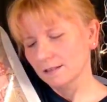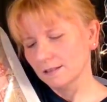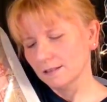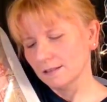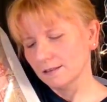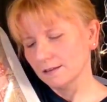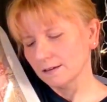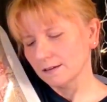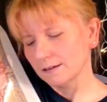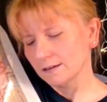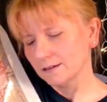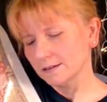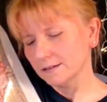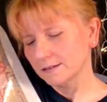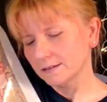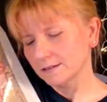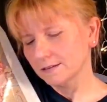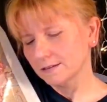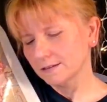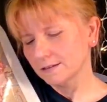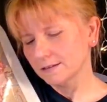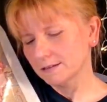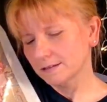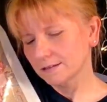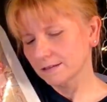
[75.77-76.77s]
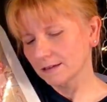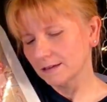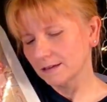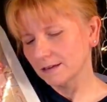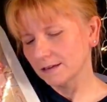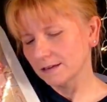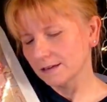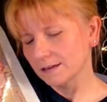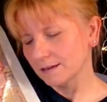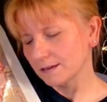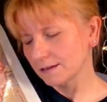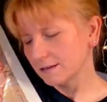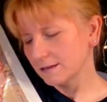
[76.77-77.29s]
This
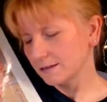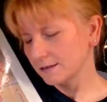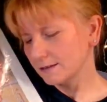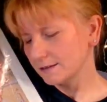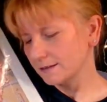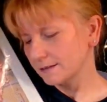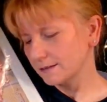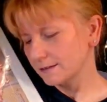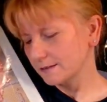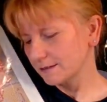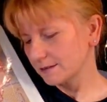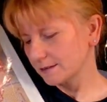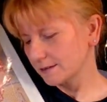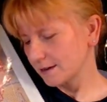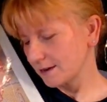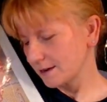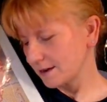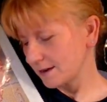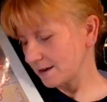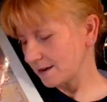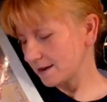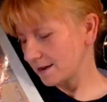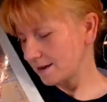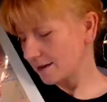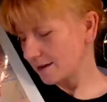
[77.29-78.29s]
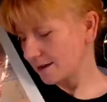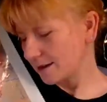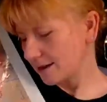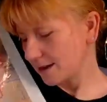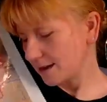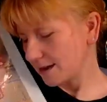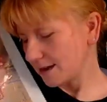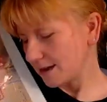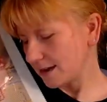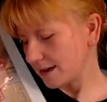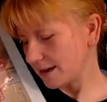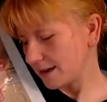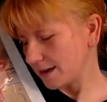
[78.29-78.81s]
is
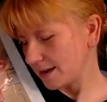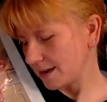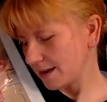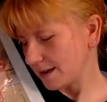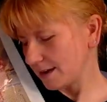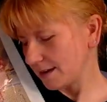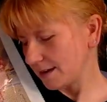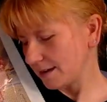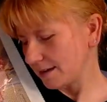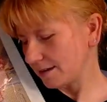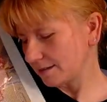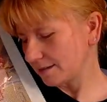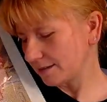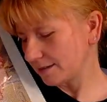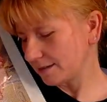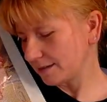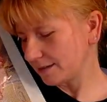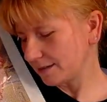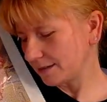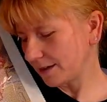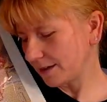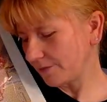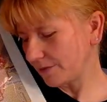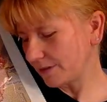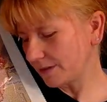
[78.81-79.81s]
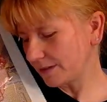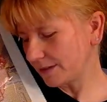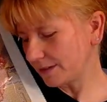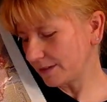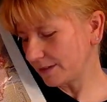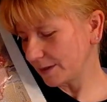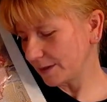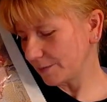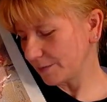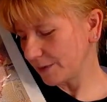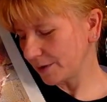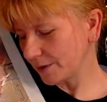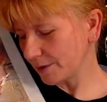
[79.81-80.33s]
a 70
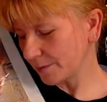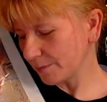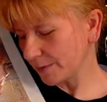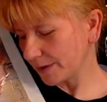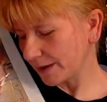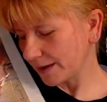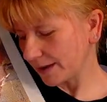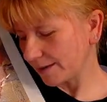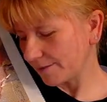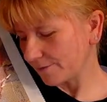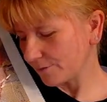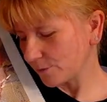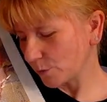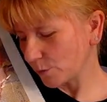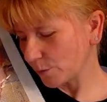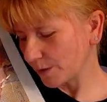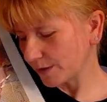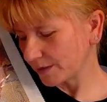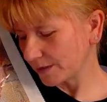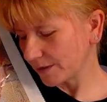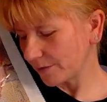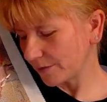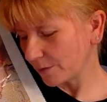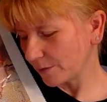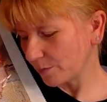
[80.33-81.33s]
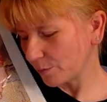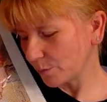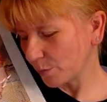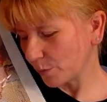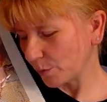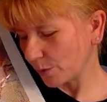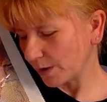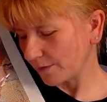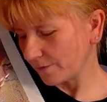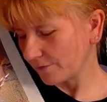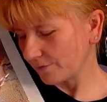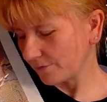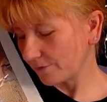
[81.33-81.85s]
centimeter by
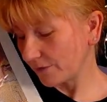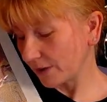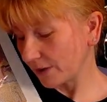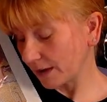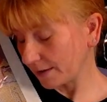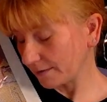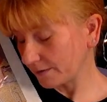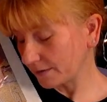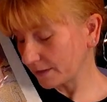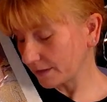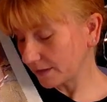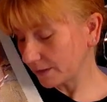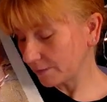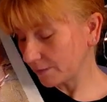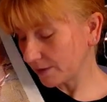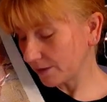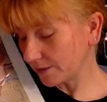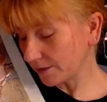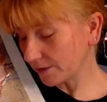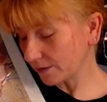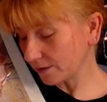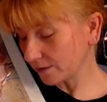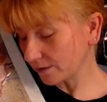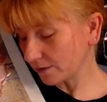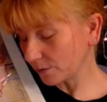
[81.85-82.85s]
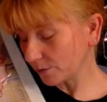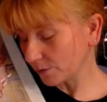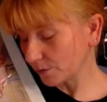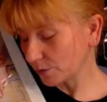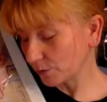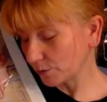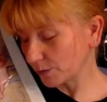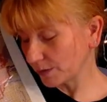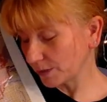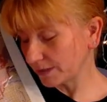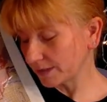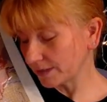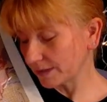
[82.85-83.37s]
47.5 centimeter, or
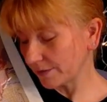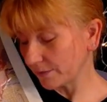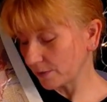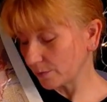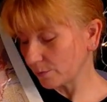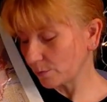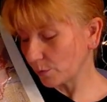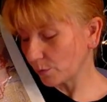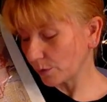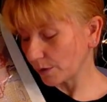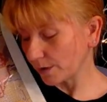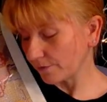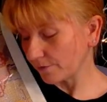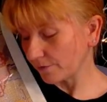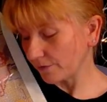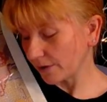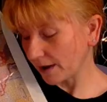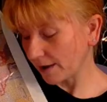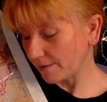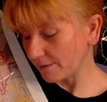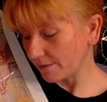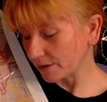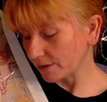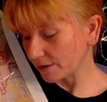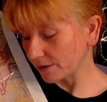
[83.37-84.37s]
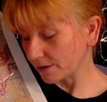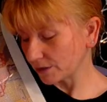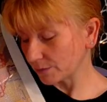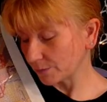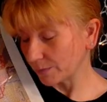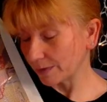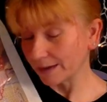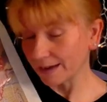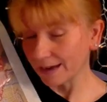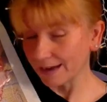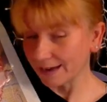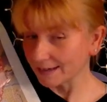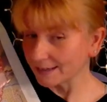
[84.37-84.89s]
27.5
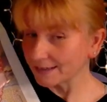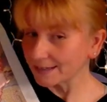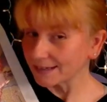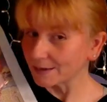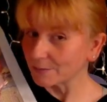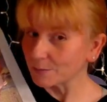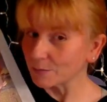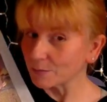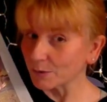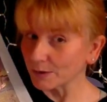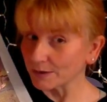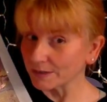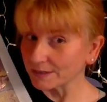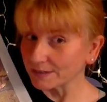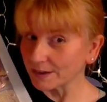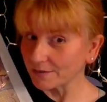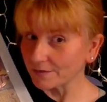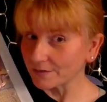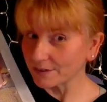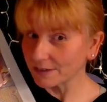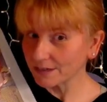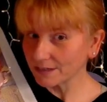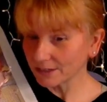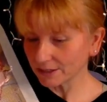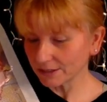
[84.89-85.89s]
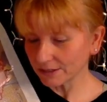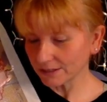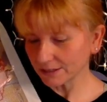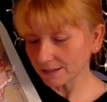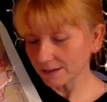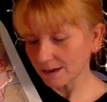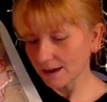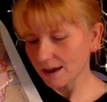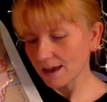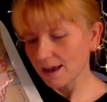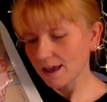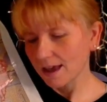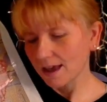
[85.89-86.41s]
inches by 18.7
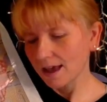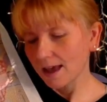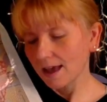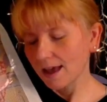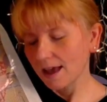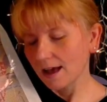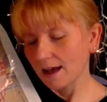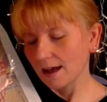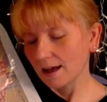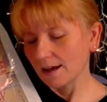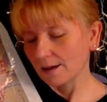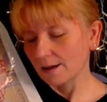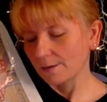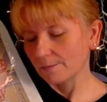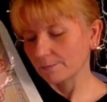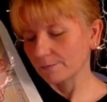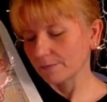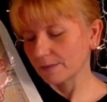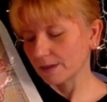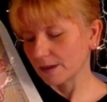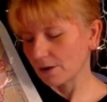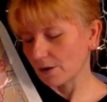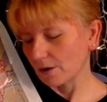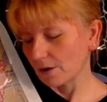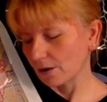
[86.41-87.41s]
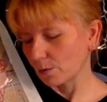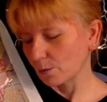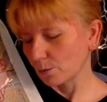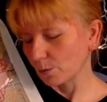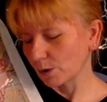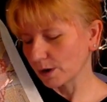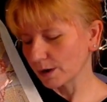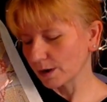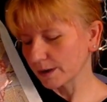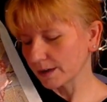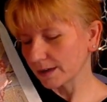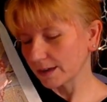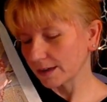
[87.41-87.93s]
inches. The
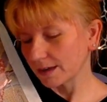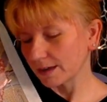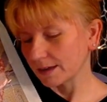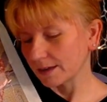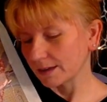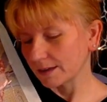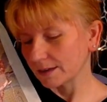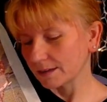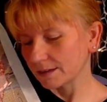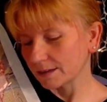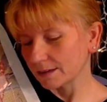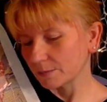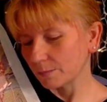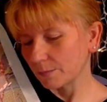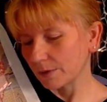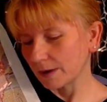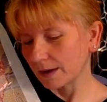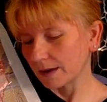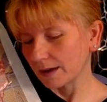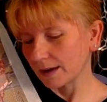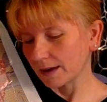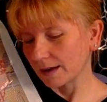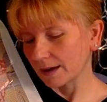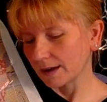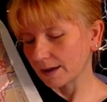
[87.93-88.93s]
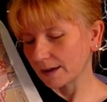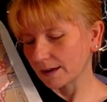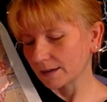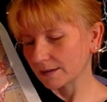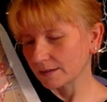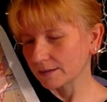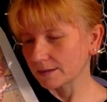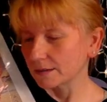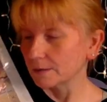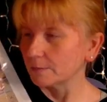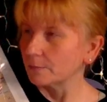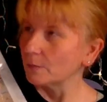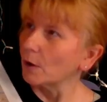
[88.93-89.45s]
artwork is by
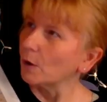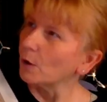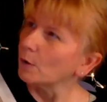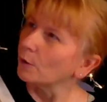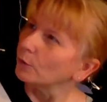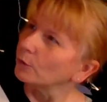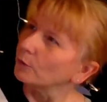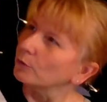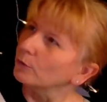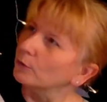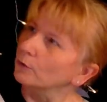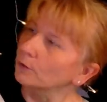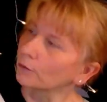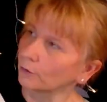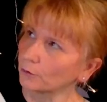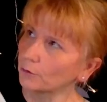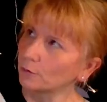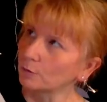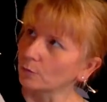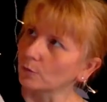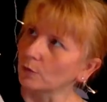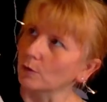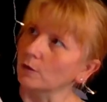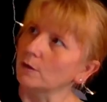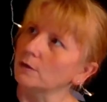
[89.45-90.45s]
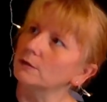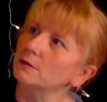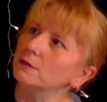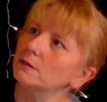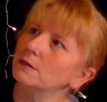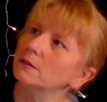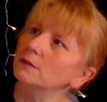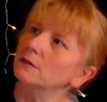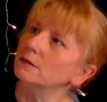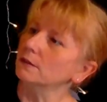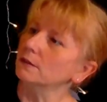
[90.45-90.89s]
Simone Grunwald.